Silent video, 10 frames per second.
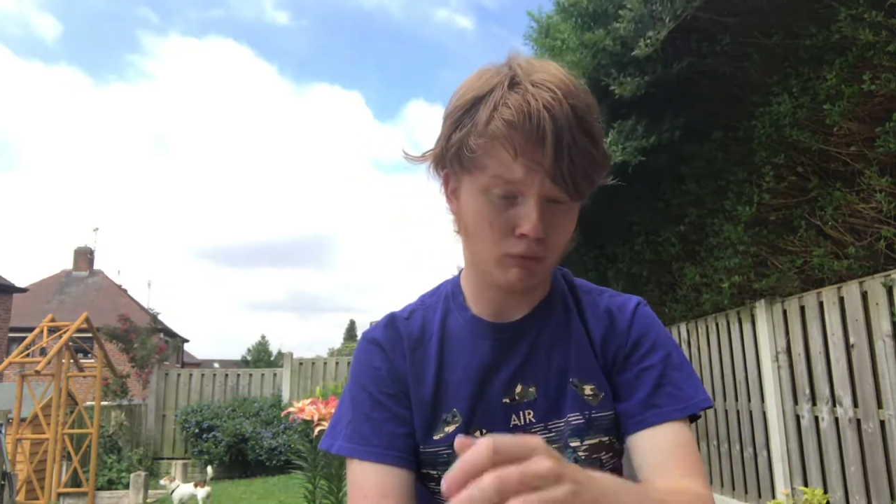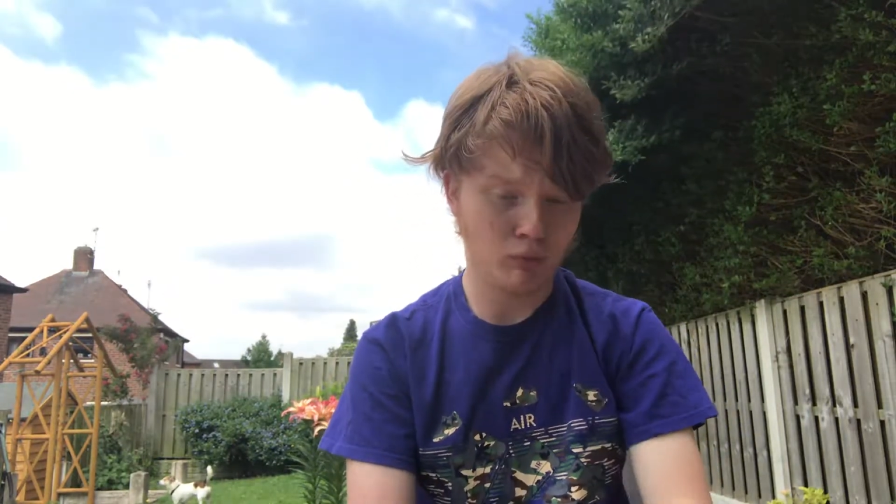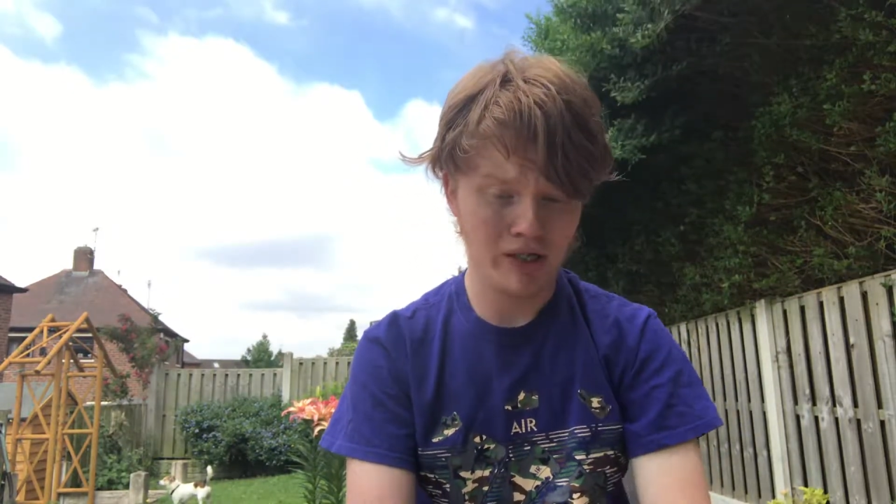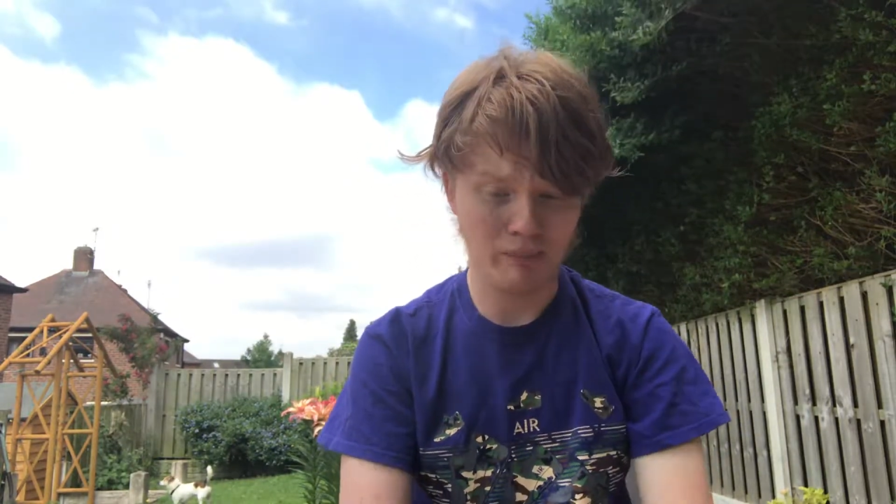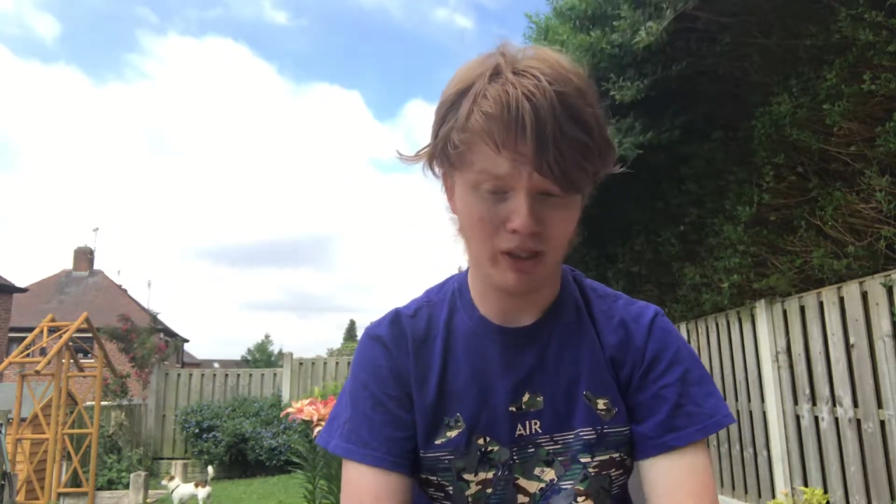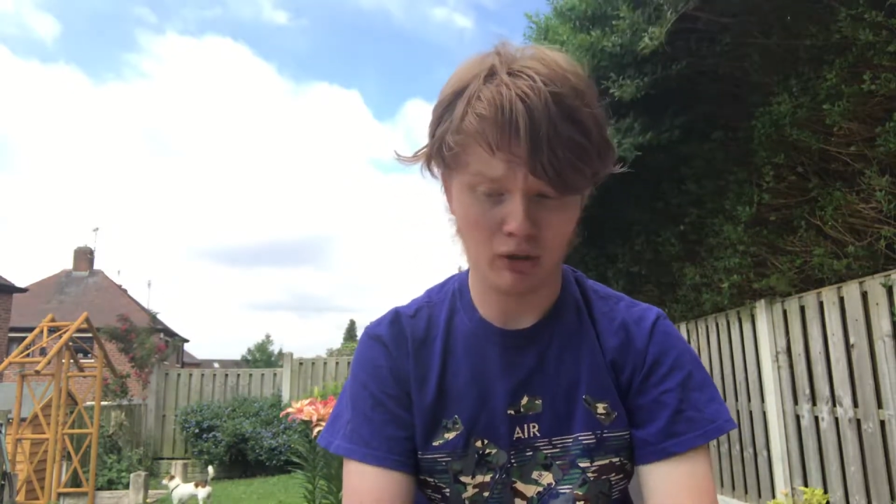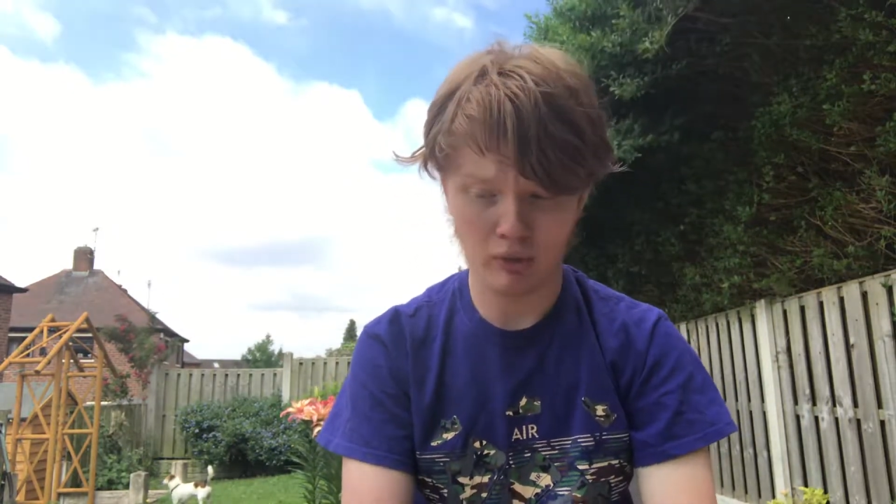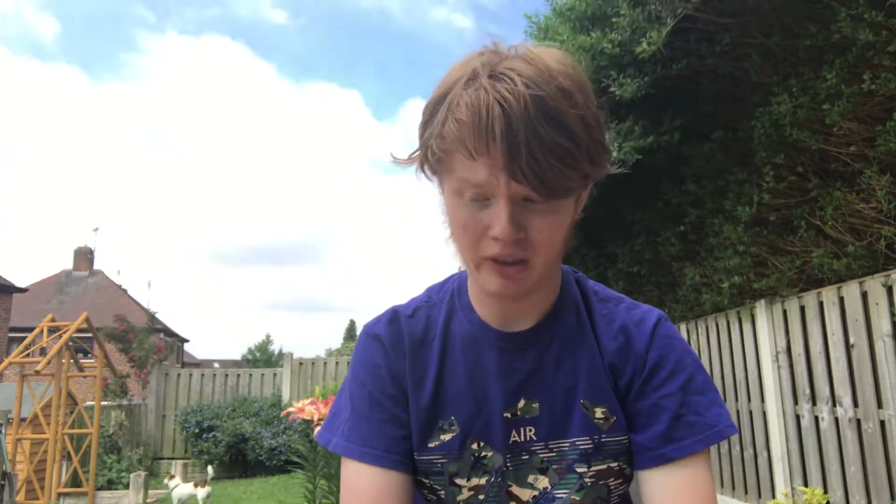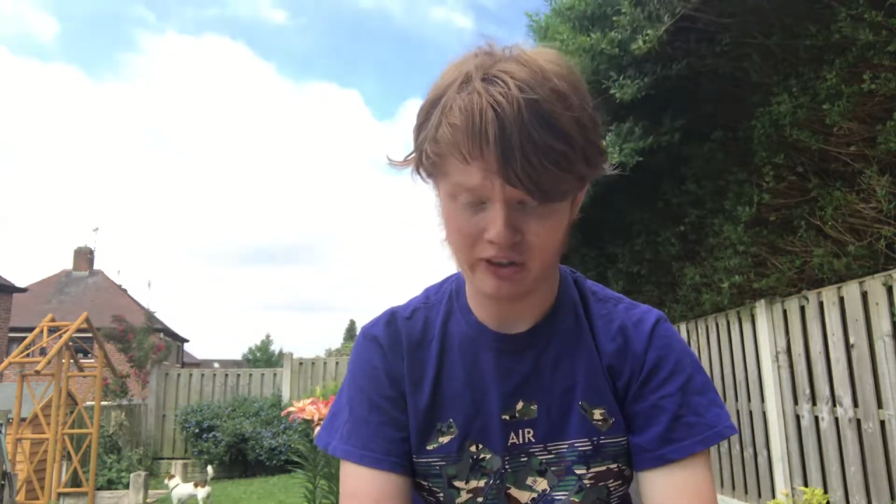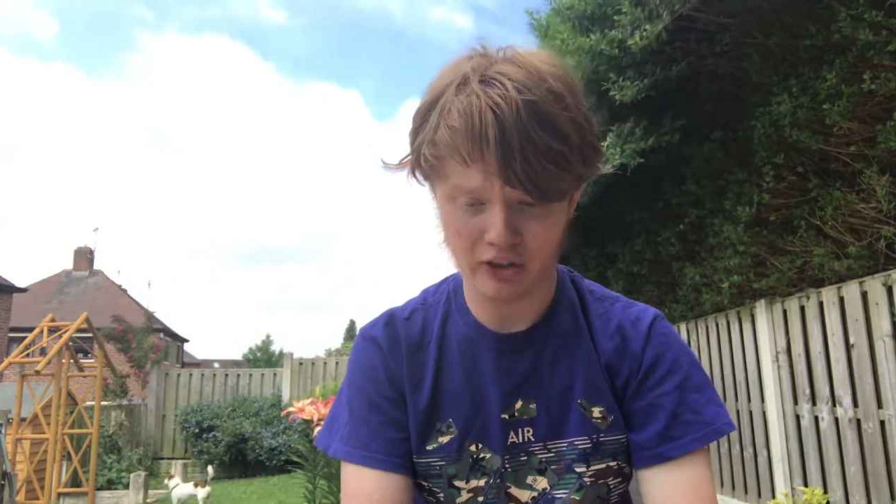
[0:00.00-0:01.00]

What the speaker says: from way back when I